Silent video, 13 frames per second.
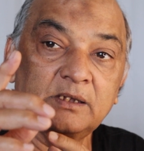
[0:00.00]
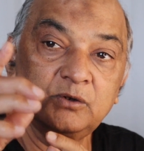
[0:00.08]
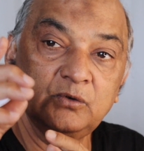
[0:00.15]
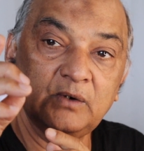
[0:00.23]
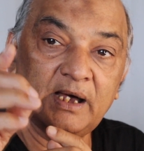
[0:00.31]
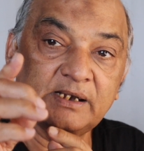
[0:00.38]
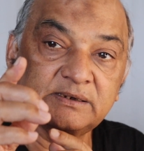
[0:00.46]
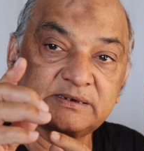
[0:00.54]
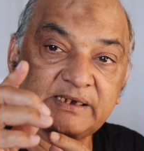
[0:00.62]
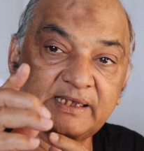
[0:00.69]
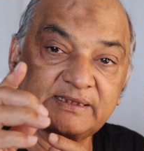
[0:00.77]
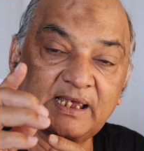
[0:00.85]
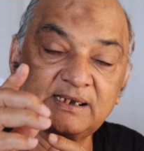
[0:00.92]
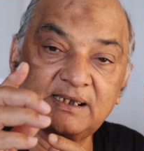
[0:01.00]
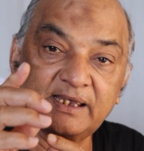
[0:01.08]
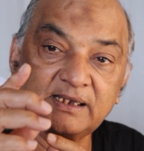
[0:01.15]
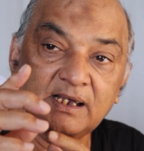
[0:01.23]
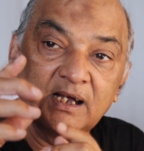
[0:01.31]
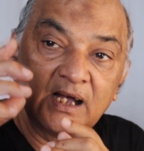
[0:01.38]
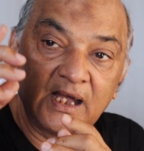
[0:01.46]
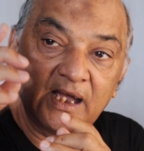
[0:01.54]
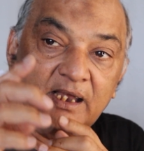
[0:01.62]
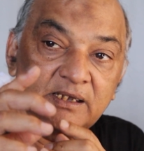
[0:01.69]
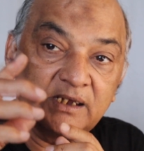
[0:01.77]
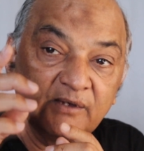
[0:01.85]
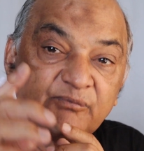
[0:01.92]
you are shaitan-like,
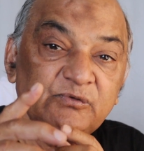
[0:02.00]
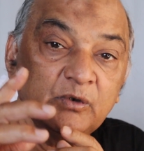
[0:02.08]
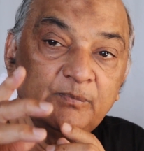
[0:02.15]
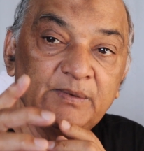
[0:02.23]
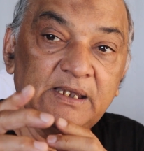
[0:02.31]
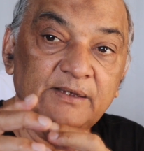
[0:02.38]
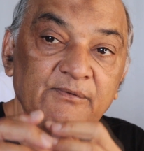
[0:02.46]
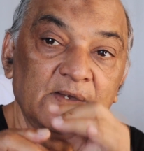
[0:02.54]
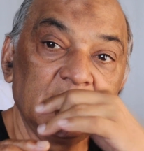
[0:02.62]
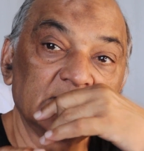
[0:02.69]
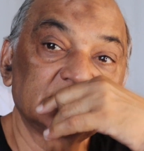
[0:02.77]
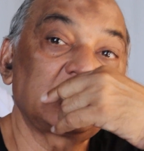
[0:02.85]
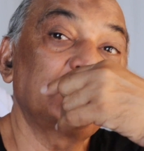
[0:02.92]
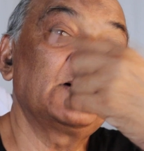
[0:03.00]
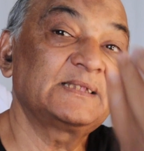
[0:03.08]
and if you believe some